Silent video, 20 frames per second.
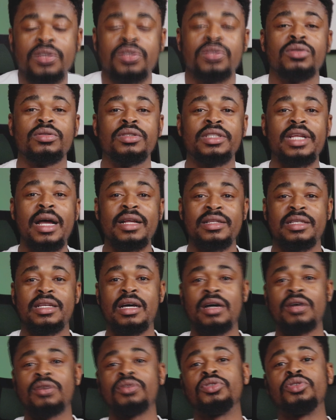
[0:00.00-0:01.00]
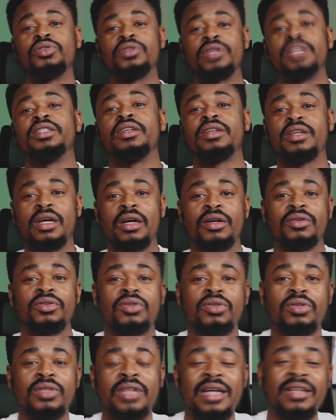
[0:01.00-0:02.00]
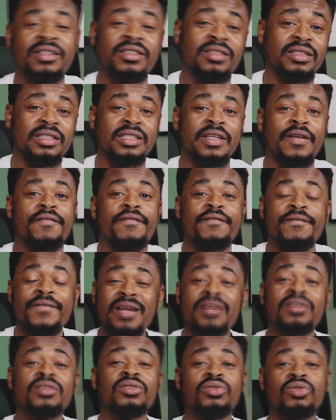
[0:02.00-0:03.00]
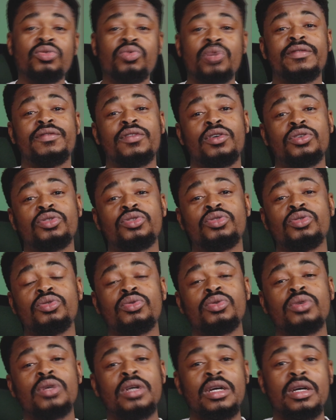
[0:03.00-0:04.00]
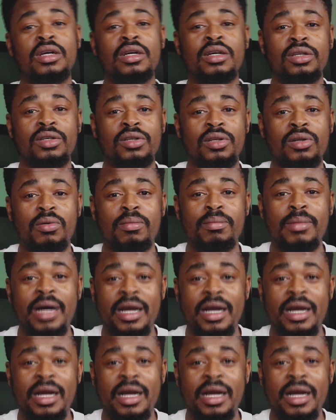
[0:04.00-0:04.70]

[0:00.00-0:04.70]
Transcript: So that's how you create a QR code, and this is a very good way for you to, you know,